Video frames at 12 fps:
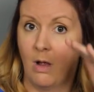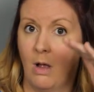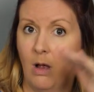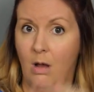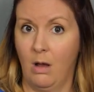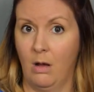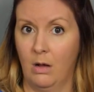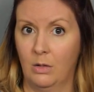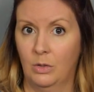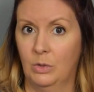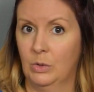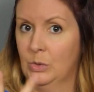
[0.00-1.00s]
You can move
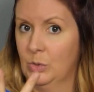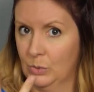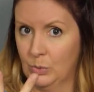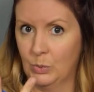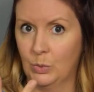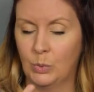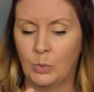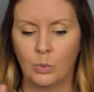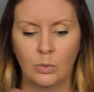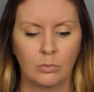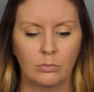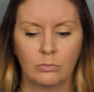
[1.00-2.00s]
up to 2
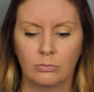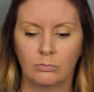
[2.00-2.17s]
spaces,